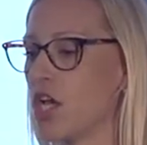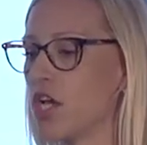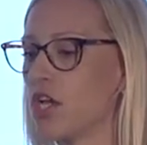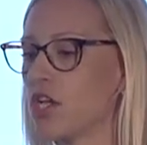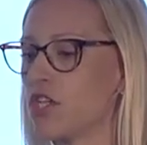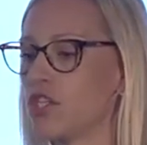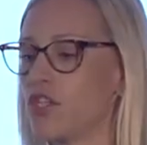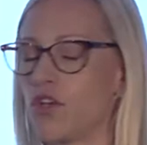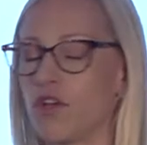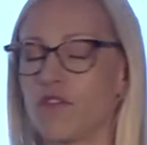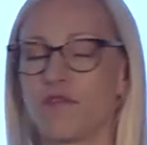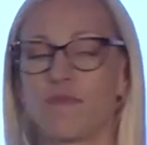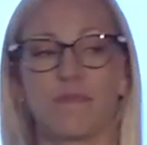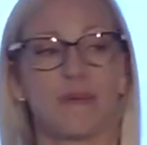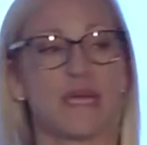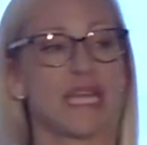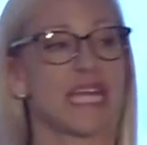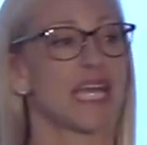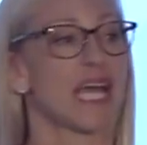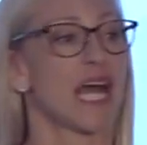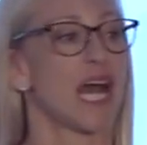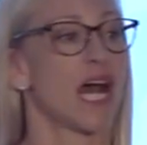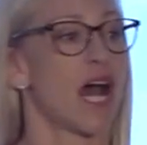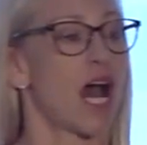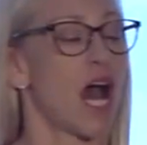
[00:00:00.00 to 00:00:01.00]
to be
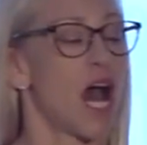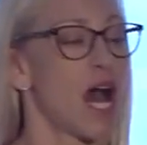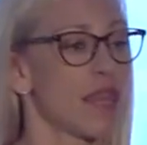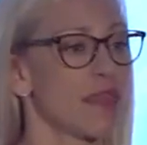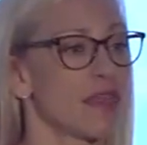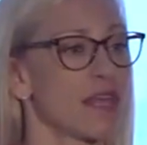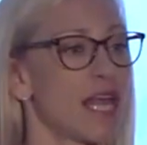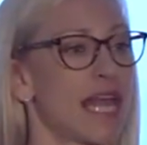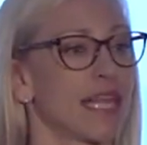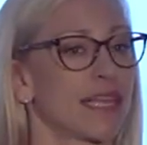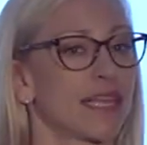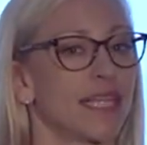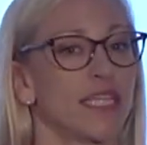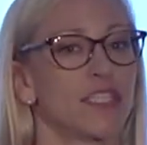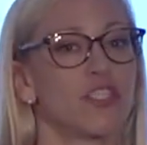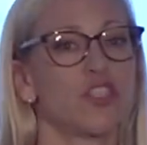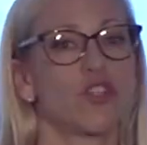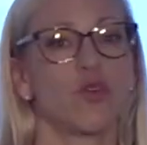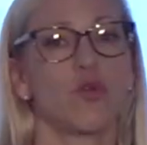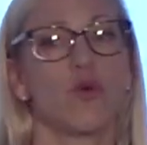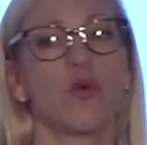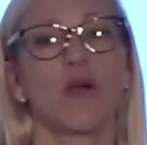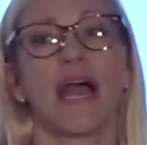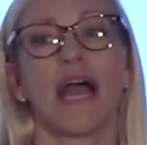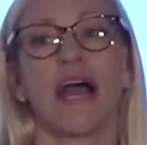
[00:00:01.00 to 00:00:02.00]
unlikely
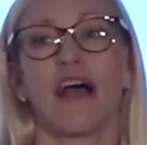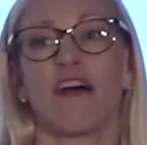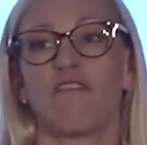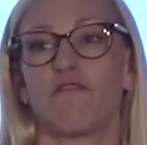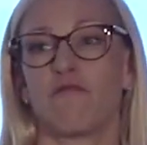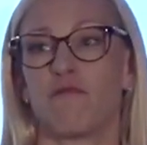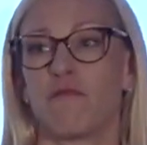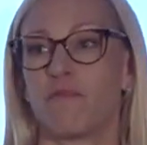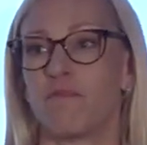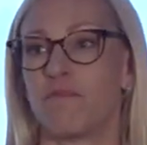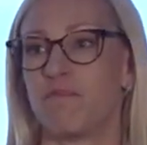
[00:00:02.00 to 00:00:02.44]
to have